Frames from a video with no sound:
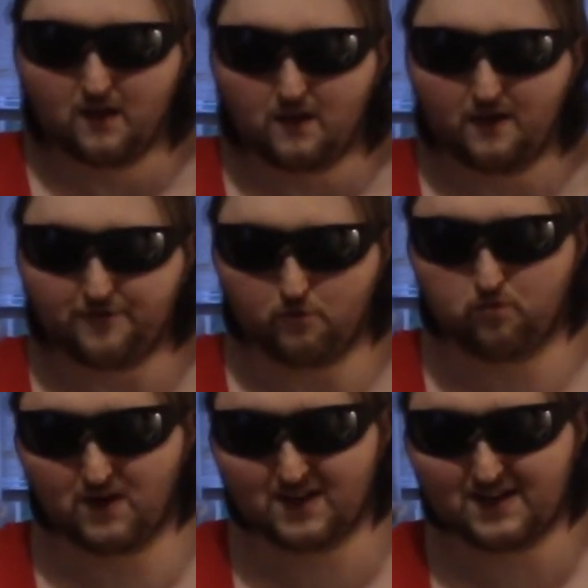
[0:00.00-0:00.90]
if you
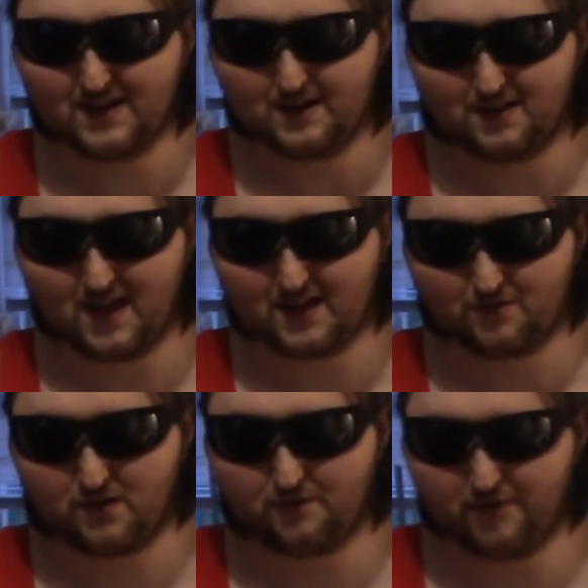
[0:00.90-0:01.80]
really like
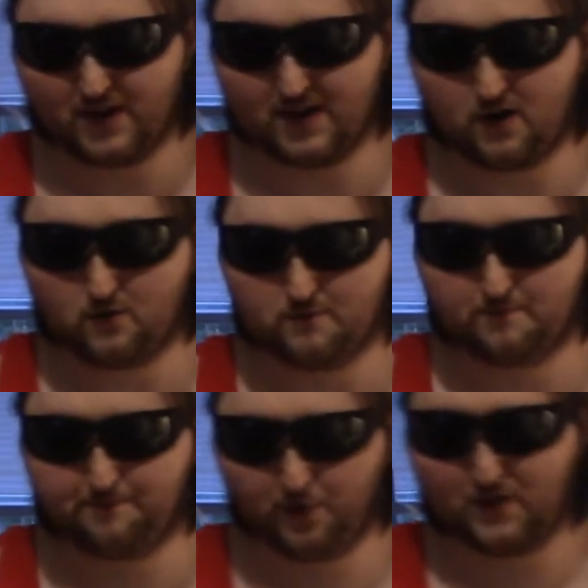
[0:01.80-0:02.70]
this video,
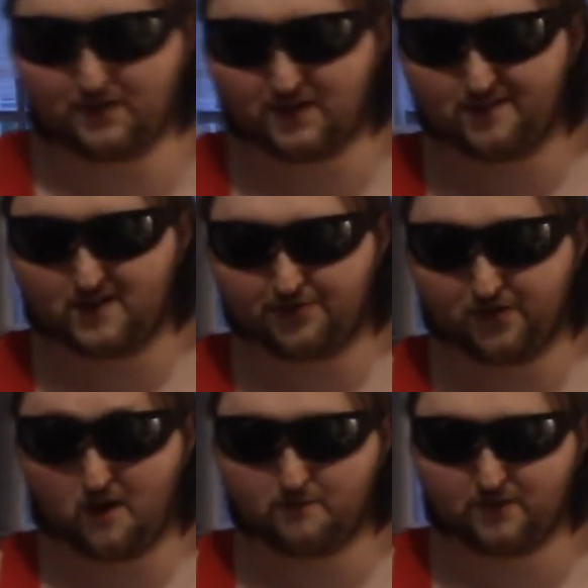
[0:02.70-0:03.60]
please give it a
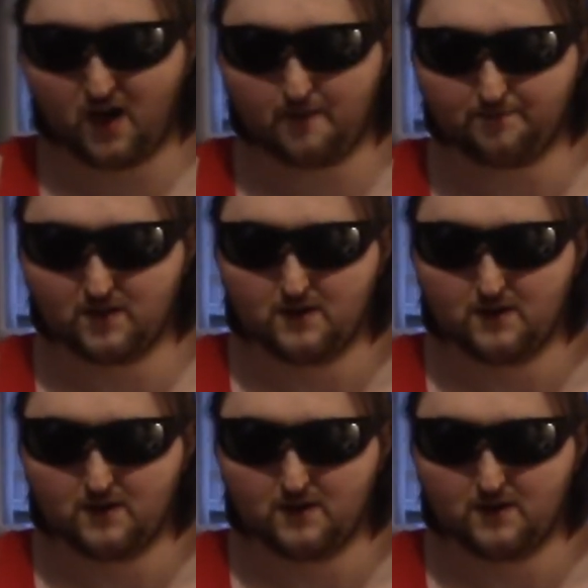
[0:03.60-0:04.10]
thumbs up.